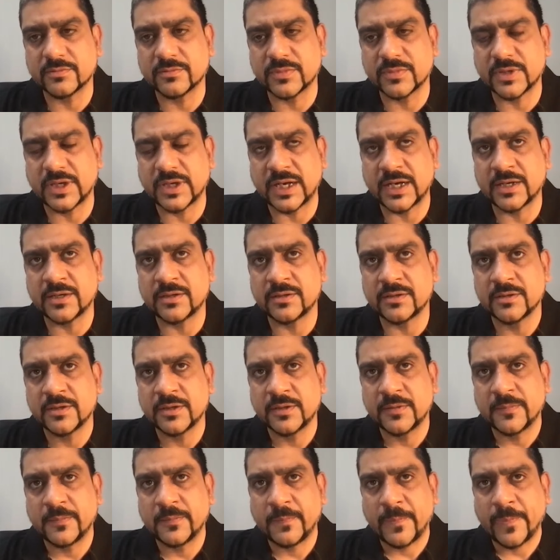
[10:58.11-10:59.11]
and
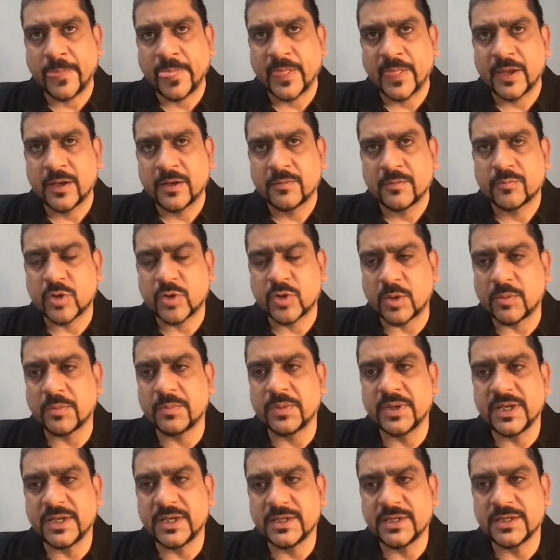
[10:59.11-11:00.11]

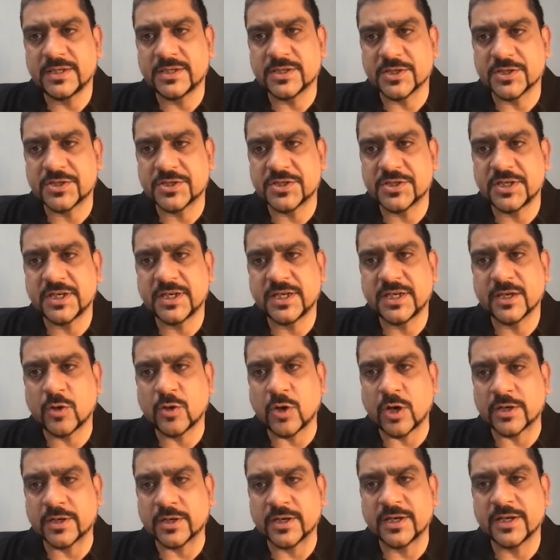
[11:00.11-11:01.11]
probably the tertiary care,
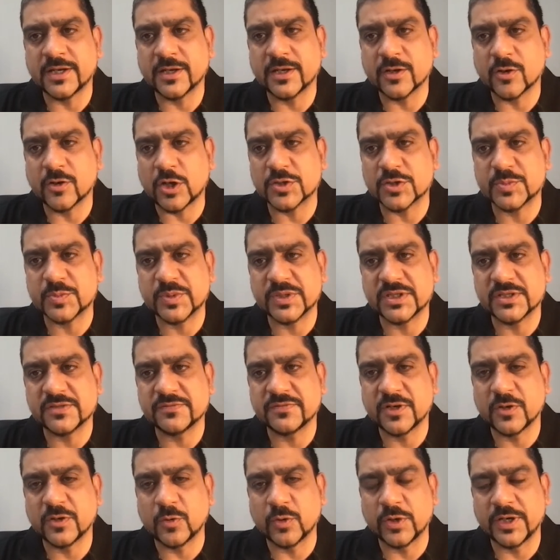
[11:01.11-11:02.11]
quaternary care hospitals
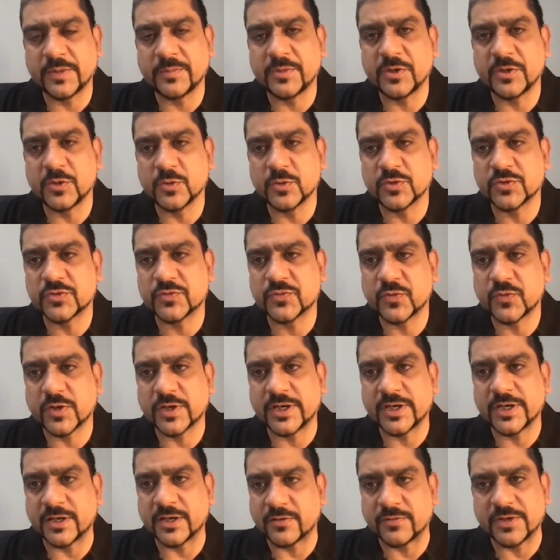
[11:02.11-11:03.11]
will only be used for
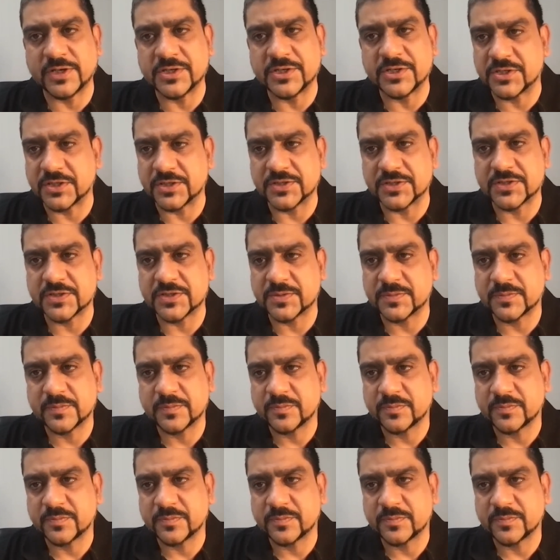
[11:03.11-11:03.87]
interventions.